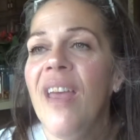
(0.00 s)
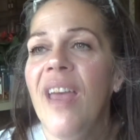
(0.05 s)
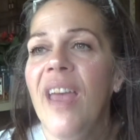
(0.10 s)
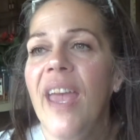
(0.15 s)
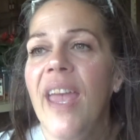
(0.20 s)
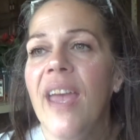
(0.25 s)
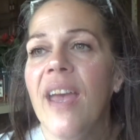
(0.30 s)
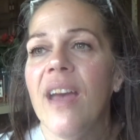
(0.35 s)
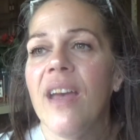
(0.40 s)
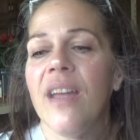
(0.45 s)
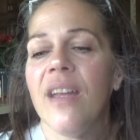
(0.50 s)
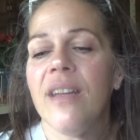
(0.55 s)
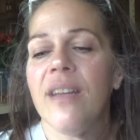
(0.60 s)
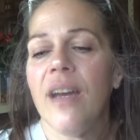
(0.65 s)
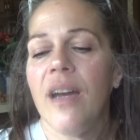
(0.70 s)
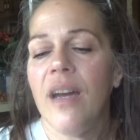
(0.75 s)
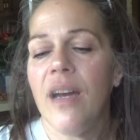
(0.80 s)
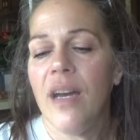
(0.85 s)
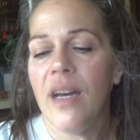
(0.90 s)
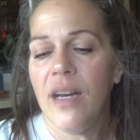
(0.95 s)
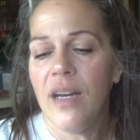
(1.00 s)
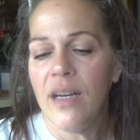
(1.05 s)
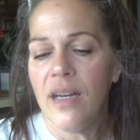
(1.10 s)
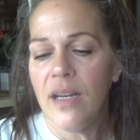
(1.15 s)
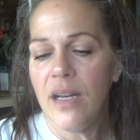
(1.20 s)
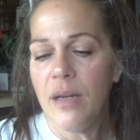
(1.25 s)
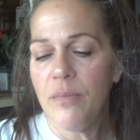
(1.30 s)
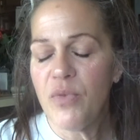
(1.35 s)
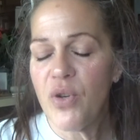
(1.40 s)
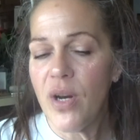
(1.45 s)
And
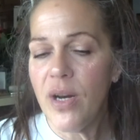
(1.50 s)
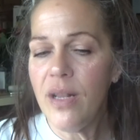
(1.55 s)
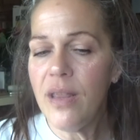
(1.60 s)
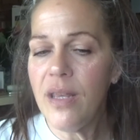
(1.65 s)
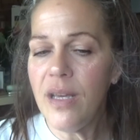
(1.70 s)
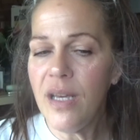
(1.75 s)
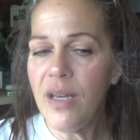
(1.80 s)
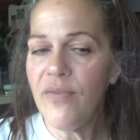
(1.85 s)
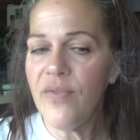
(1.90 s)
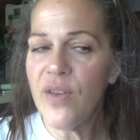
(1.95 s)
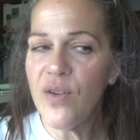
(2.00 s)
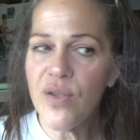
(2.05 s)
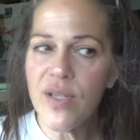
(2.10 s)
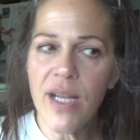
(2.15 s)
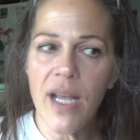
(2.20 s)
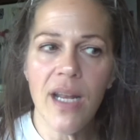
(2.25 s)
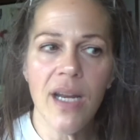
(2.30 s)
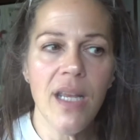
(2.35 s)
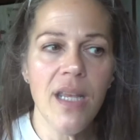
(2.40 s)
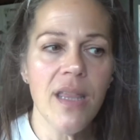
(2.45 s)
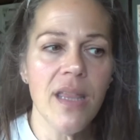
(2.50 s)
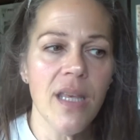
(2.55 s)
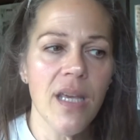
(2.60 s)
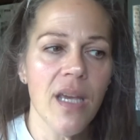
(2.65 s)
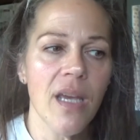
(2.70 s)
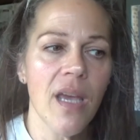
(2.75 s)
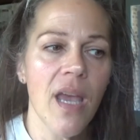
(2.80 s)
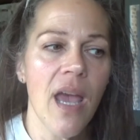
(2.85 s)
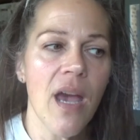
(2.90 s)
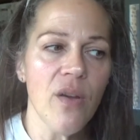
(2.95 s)
I'm trying to think if there's
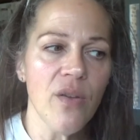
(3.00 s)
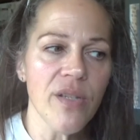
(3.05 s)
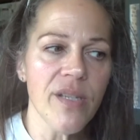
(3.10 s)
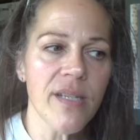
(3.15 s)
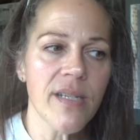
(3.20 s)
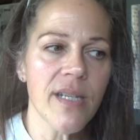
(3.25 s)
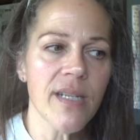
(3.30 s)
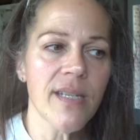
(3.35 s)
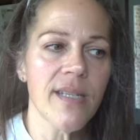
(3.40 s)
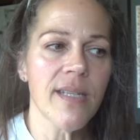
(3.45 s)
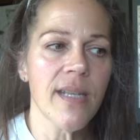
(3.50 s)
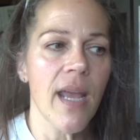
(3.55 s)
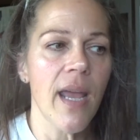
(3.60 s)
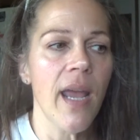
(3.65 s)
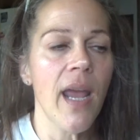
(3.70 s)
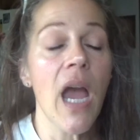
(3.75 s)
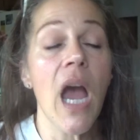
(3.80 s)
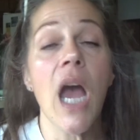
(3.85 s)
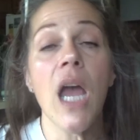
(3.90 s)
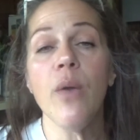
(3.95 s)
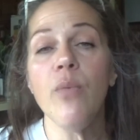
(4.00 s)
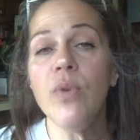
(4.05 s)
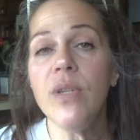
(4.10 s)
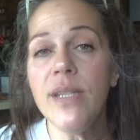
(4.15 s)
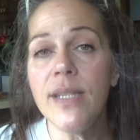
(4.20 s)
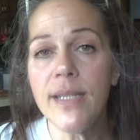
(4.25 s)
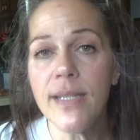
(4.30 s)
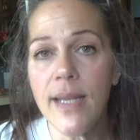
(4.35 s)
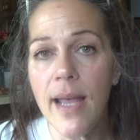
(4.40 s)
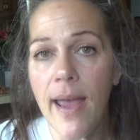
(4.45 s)
anything else to say. I would
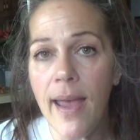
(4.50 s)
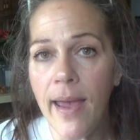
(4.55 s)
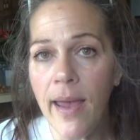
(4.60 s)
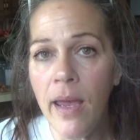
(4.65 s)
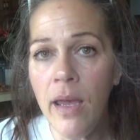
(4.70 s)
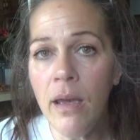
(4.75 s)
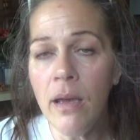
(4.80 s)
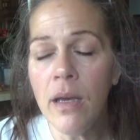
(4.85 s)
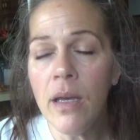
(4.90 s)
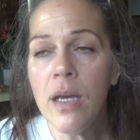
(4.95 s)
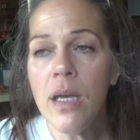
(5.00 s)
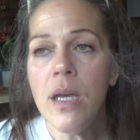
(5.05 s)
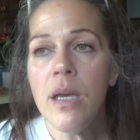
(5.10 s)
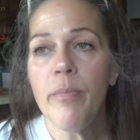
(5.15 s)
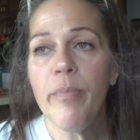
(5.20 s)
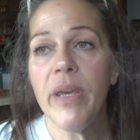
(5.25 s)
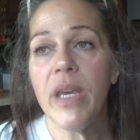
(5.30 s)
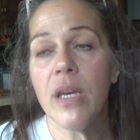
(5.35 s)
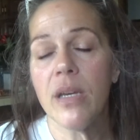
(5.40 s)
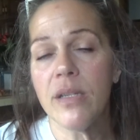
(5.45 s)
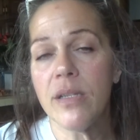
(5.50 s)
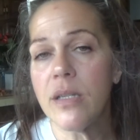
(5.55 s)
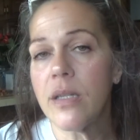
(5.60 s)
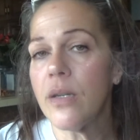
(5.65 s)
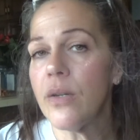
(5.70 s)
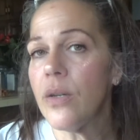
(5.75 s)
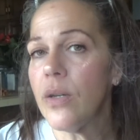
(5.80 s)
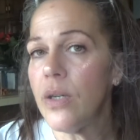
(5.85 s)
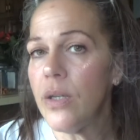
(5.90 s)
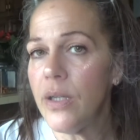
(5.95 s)
say, because
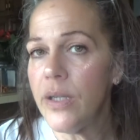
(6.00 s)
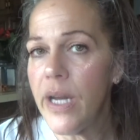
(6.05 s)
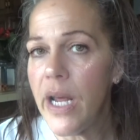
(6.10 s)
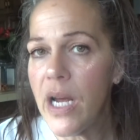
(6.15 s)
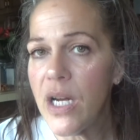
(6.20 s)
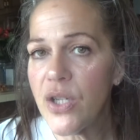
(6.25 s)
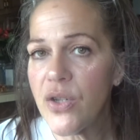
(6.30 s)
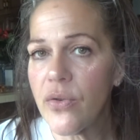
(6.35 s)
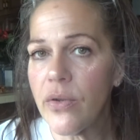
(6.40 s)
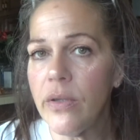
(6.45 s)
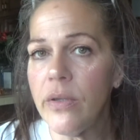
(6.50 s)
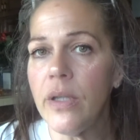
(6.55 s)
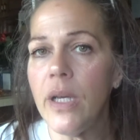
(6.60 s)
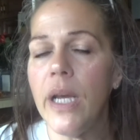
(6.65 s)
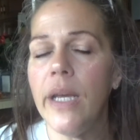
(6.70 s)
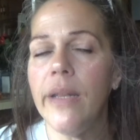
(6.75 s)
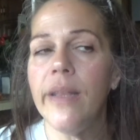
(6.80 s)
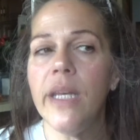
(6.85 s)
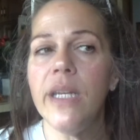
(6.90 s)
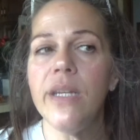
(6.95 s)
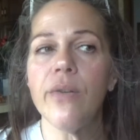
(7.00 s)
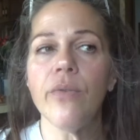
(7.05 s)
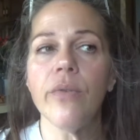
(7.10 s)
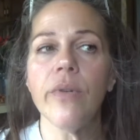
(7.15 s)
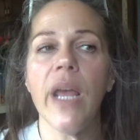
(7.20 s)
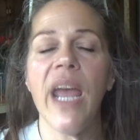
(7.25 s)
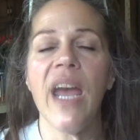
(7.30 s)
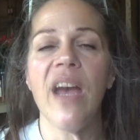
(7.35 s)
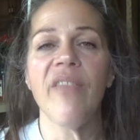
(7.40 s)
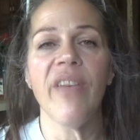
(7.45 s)
they're all natural and they don't
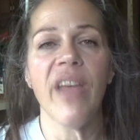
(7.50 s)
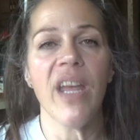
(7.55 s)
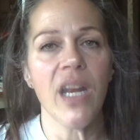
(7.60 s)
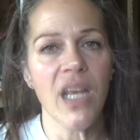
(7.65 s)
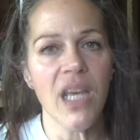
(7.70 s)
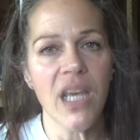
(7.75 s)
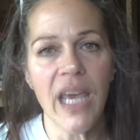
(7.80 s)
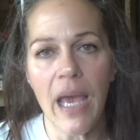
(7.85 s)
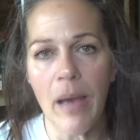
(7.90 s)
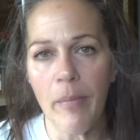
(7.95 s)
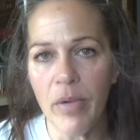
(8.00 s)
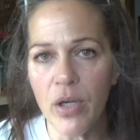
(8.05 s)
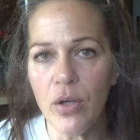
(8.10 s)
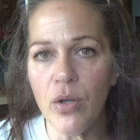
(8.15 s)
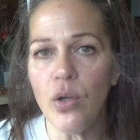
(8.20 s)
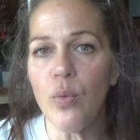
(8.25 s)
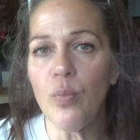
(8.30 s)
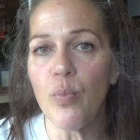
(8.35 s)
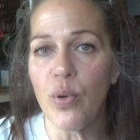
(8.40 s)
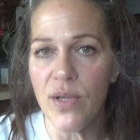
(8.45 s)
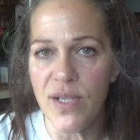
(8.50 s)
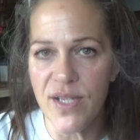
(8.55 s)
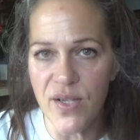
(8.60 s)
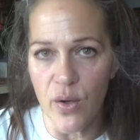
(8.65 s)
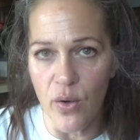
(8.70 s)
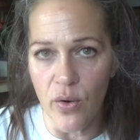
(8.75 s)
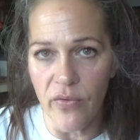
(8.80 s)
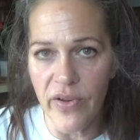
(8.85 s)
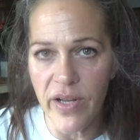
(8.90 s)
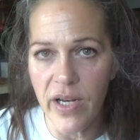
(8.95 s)
have any chemical
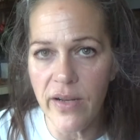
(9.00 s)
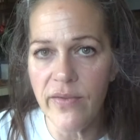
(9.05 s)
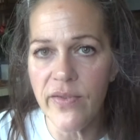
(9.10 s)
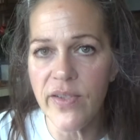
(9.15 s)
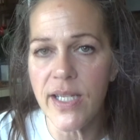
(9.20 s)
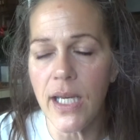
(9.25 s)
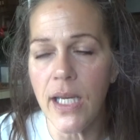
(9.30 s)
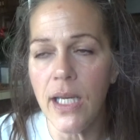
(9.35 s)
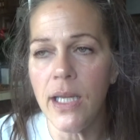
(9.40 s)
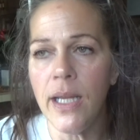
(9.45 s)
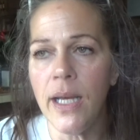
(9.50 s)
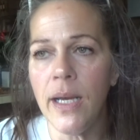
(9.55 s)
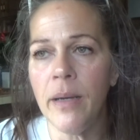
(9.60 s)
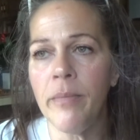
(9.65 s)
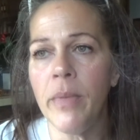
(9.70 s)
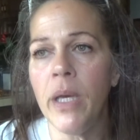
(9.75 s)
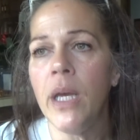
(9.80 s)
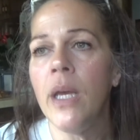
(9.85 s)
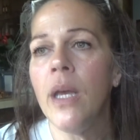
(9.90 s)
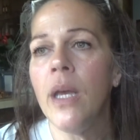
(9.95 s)
preservatives in them,